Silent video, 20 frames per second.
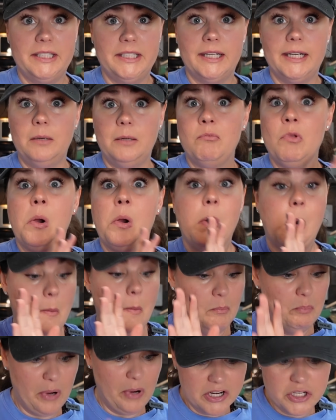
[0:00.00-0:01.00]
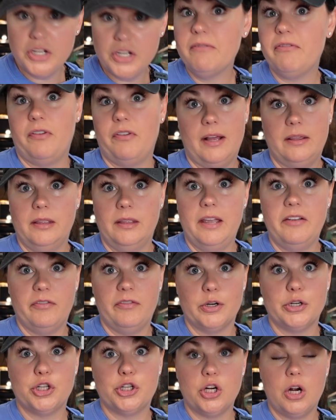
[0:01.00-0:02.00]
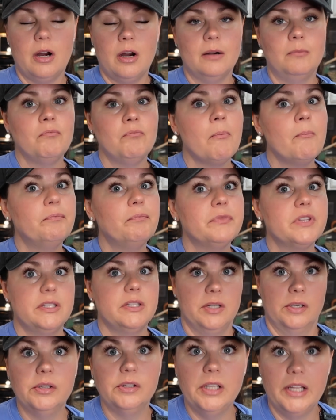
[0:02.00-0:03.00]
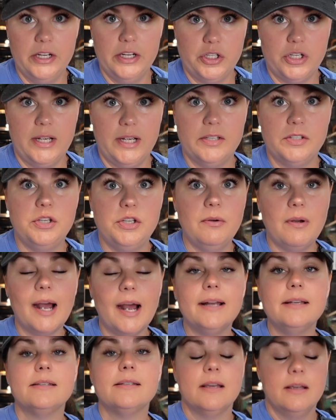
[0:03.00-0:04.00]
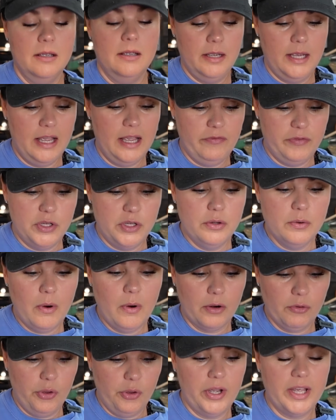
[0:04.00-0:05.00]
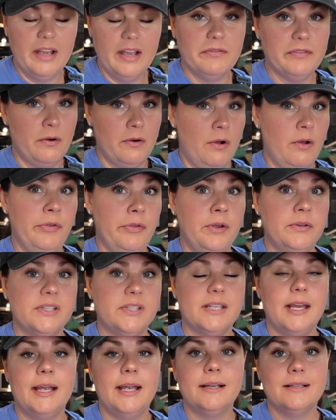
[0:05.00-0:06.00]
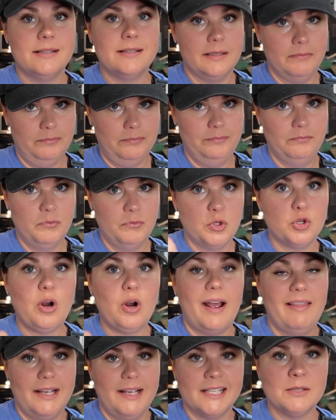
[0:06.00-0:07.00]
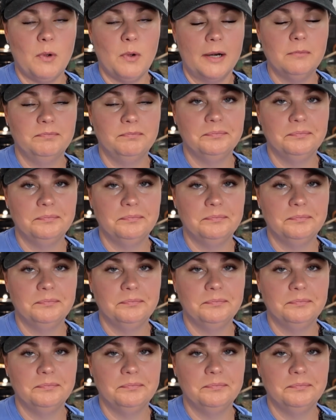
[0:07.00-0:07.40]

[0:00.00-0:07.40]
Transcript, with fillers: good, budget friendly for sure, delicious. You guys, if you are looking for all those things, try this one.